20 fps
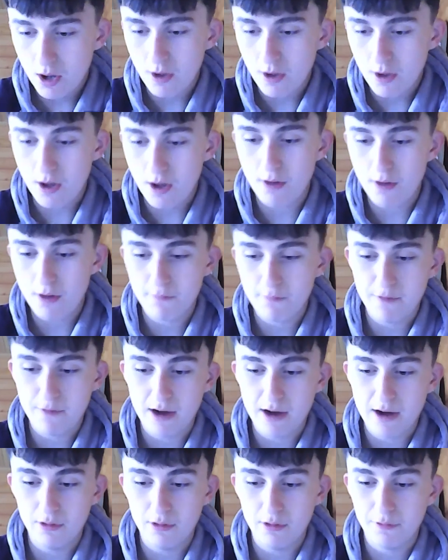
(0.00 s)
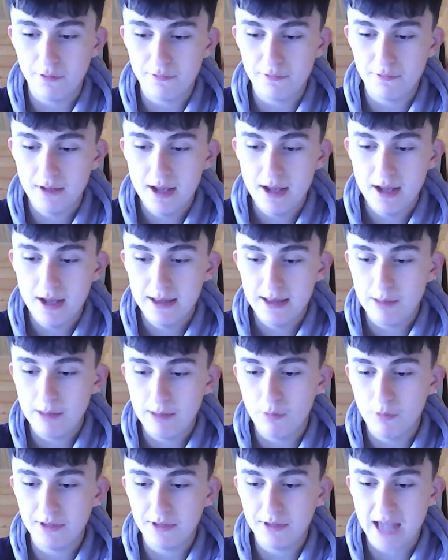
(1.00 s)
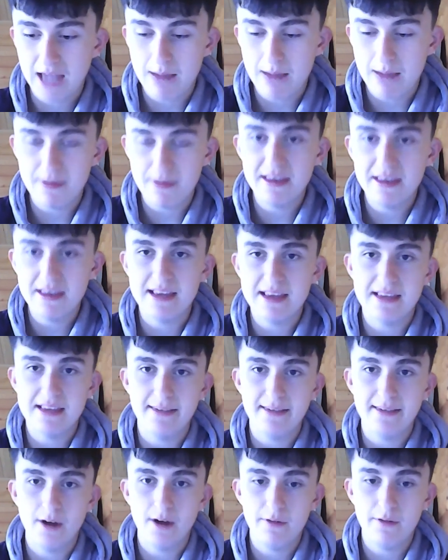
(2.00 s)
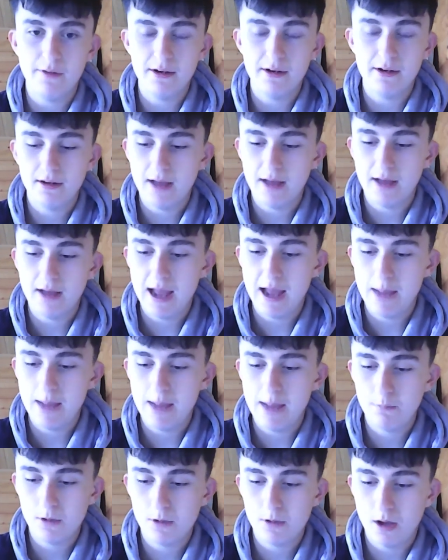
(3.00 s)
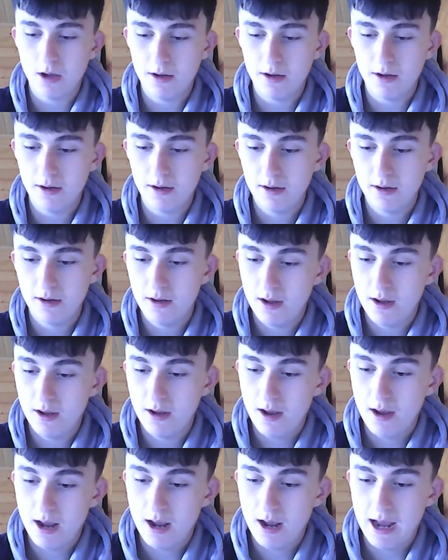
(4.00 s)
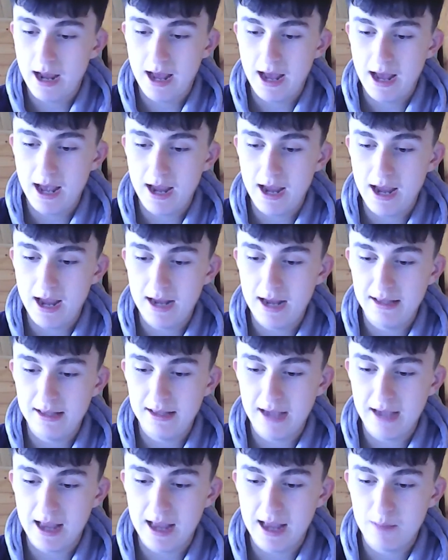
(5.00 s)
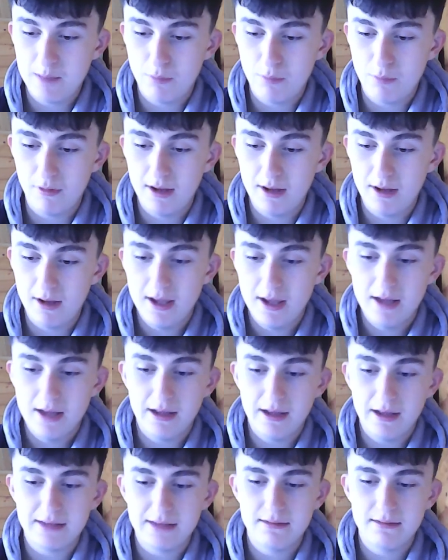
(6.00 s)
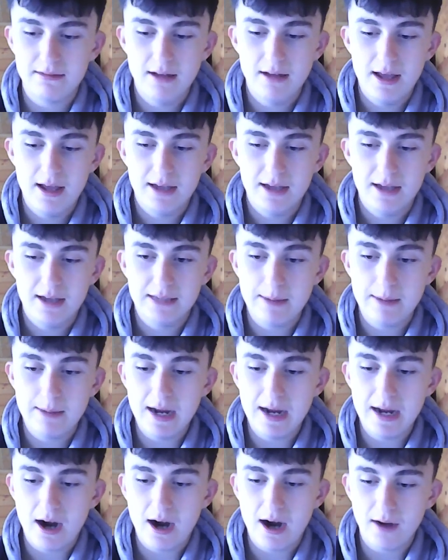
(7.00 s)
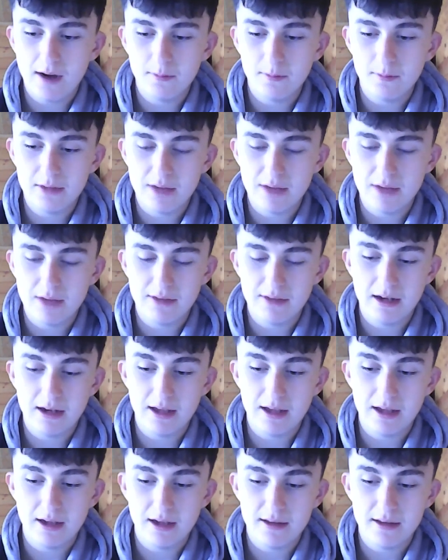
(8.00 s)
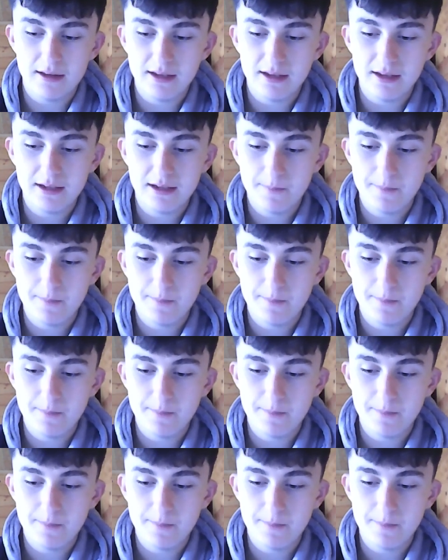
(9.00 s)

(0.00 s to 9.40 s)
Oh, fair enough. They won the game. I think they did deserve it, Connor, in the end. But like, they made it hard on themselves, and like, I think